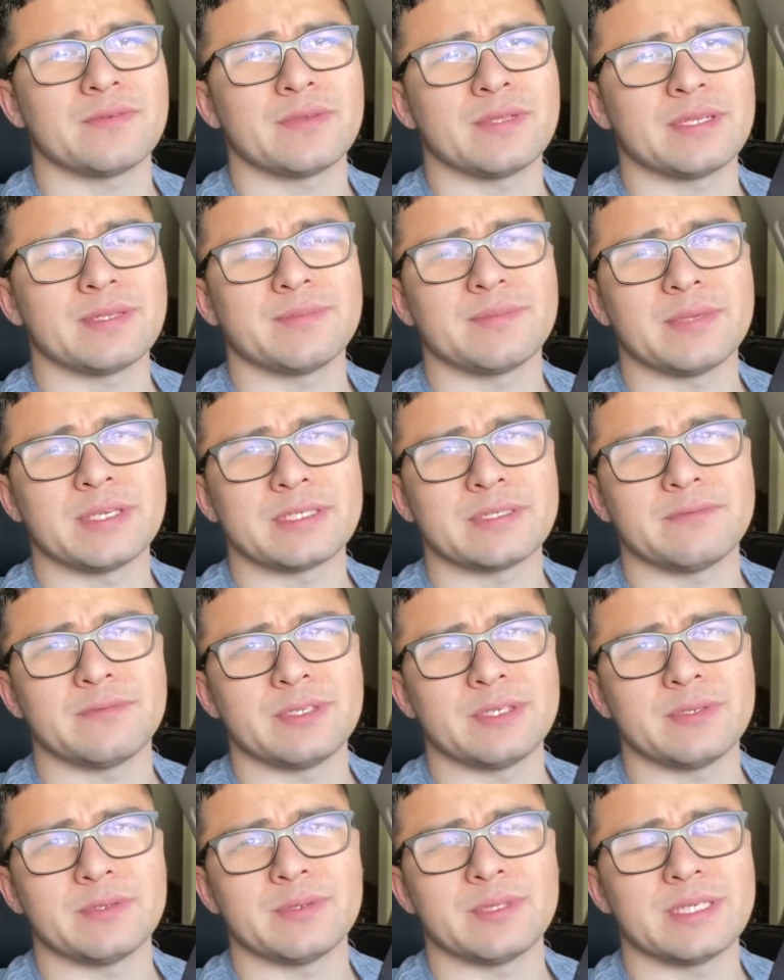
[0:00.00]
and it makes the
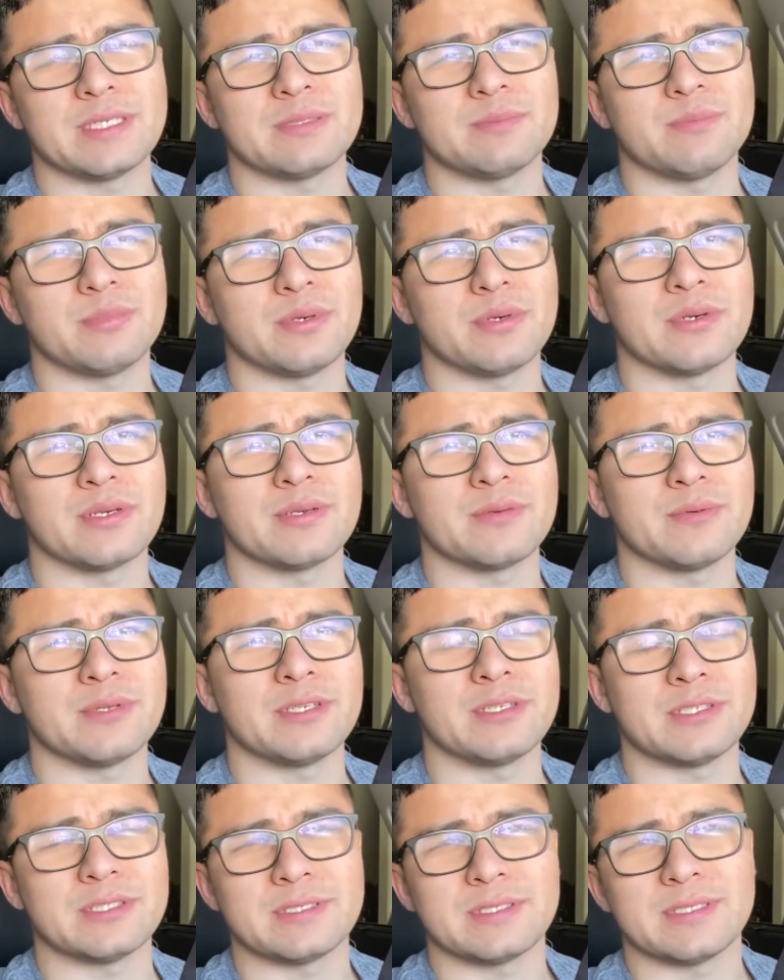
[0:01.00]
video less boring when you
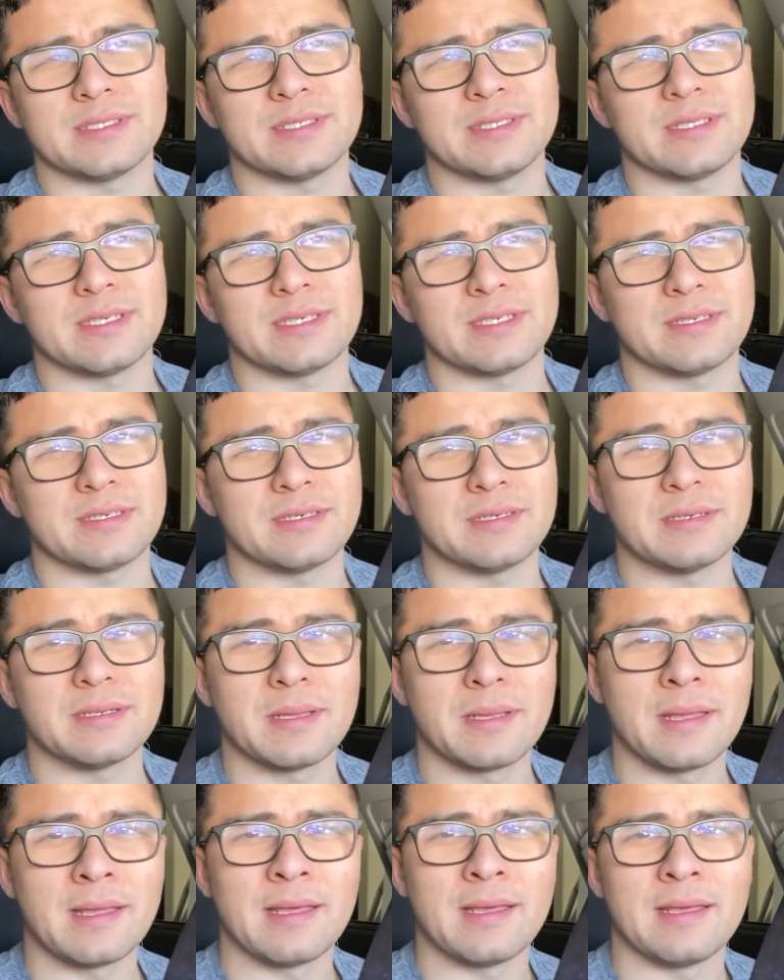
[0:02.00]
just see like a
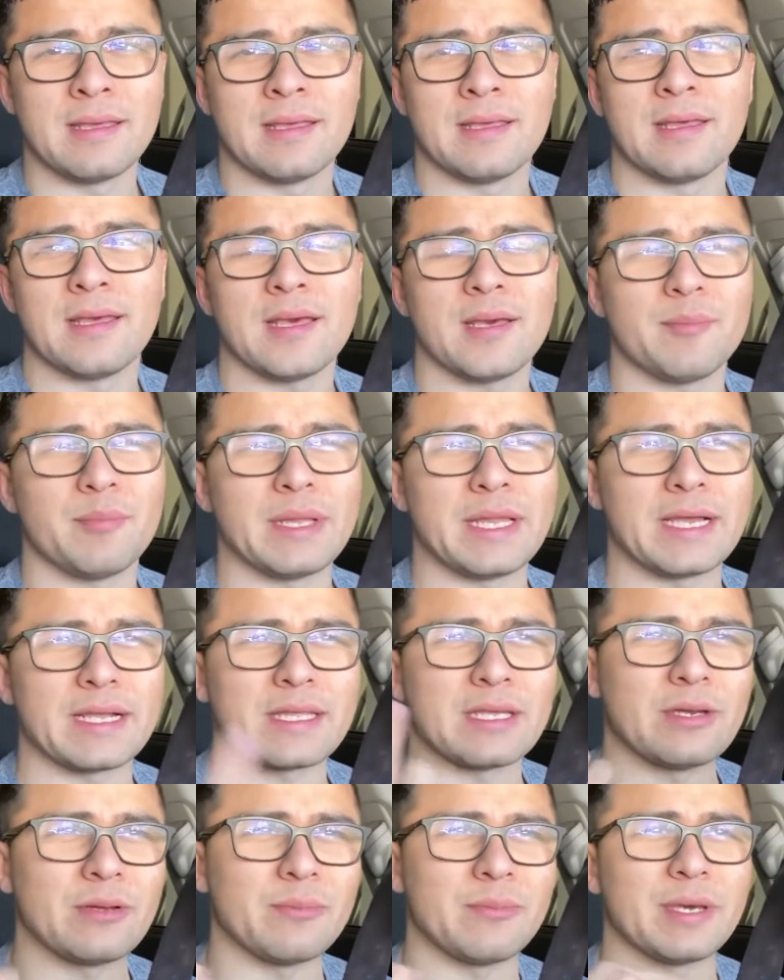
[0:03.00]
blacked
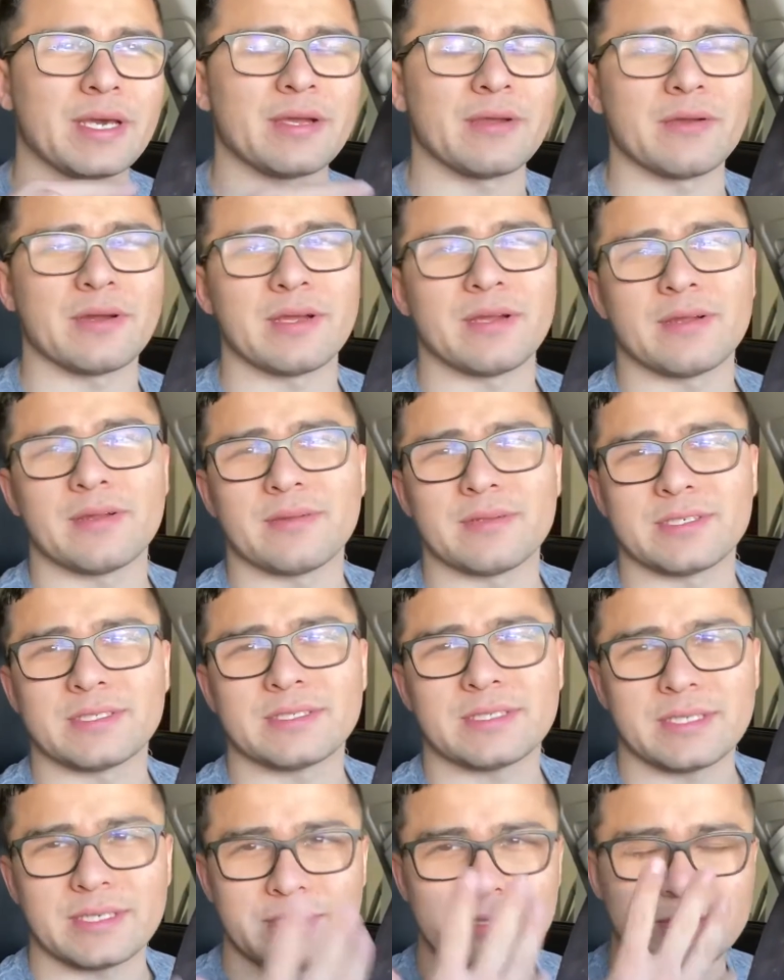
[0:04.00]
out background and just
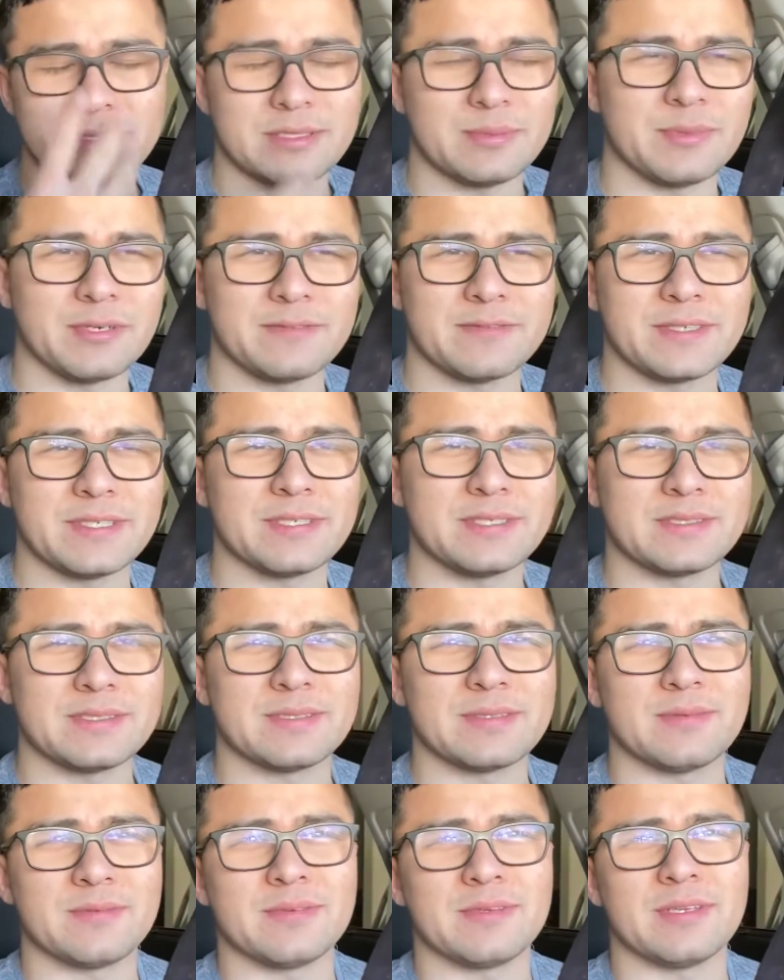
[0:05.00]
like you see my face
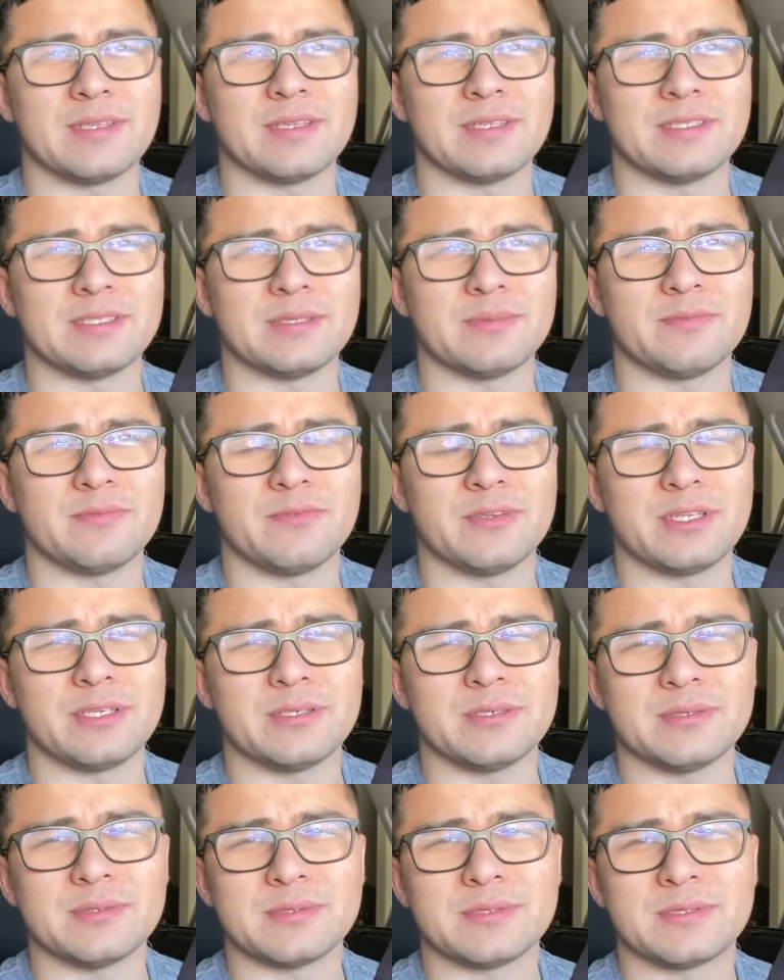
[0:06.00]
in the gym
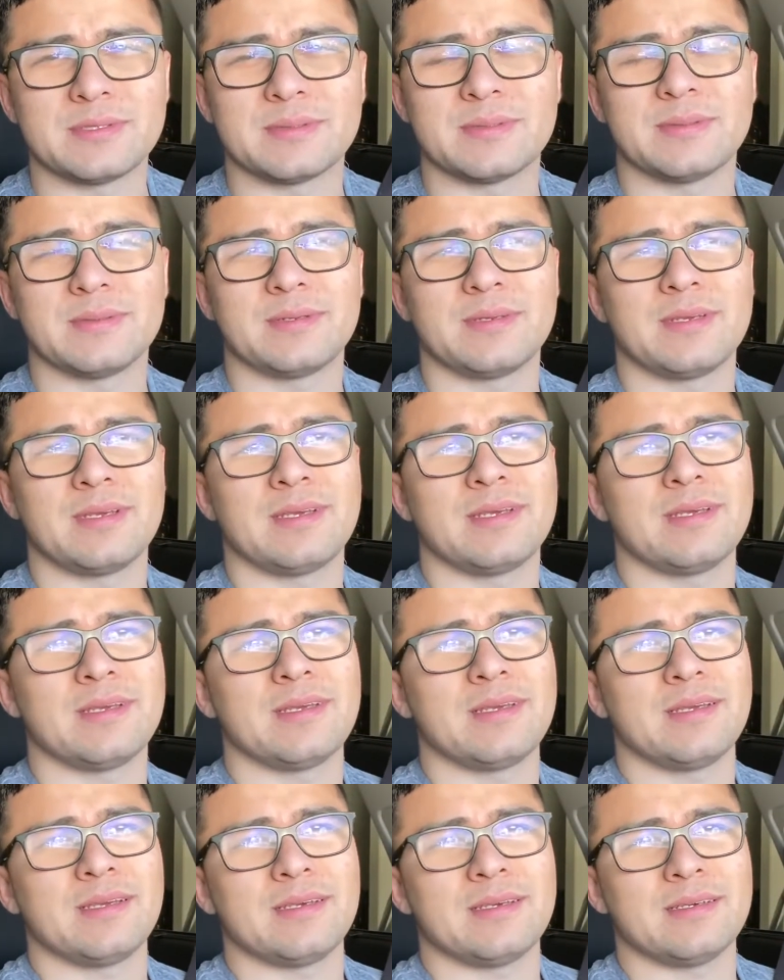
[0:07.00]
videos.
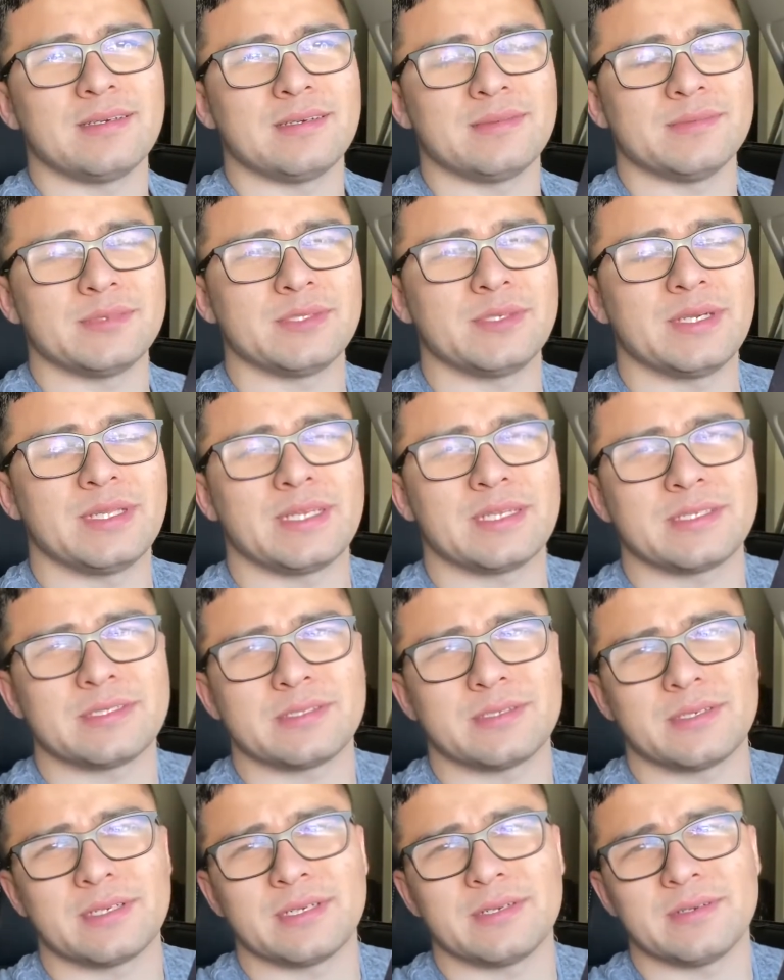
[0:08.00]
So I like to
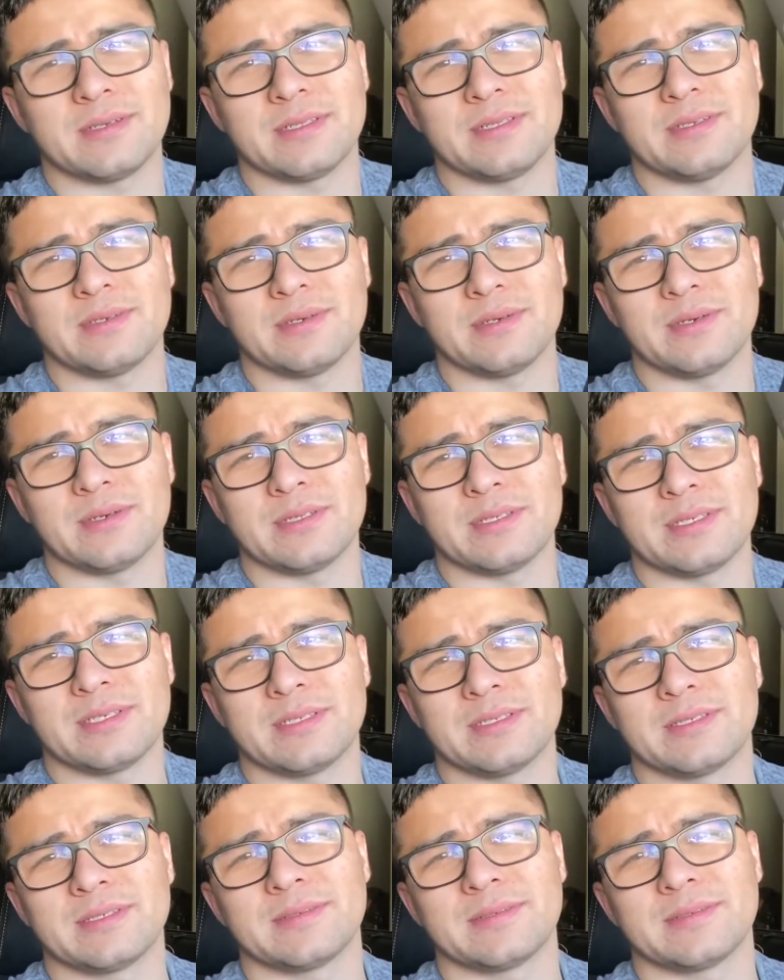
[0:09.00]
start out a little early